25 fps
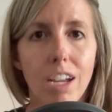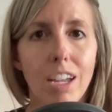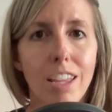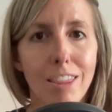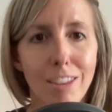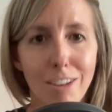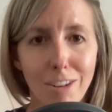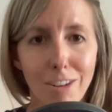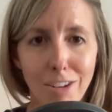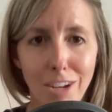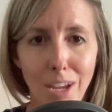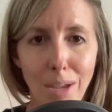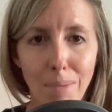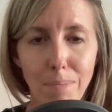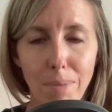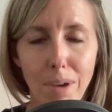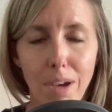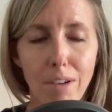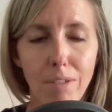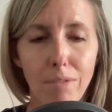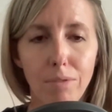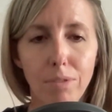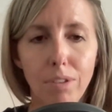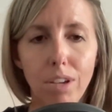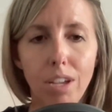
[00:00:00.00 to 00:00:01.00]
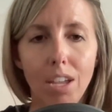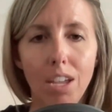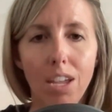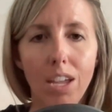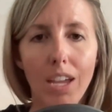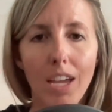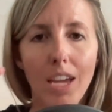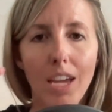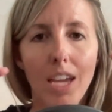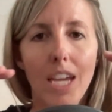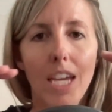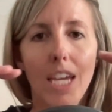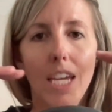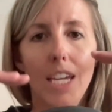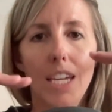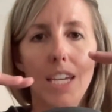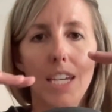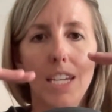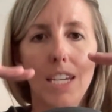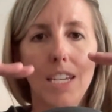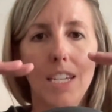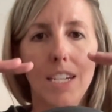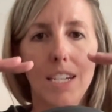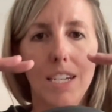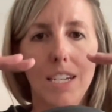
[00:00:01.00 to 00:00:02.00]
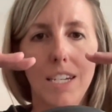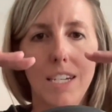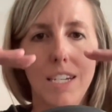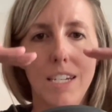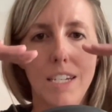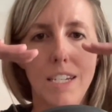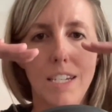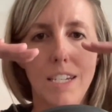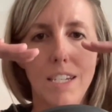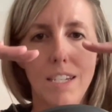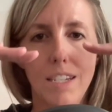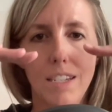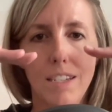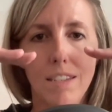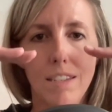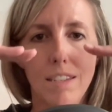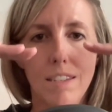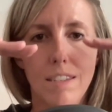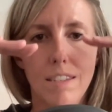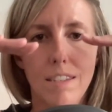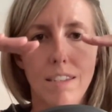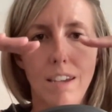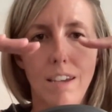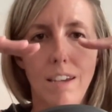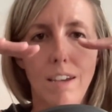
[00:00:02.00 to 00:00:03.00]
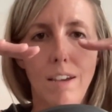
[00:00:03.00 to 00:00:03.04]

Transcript: in the shape of, it has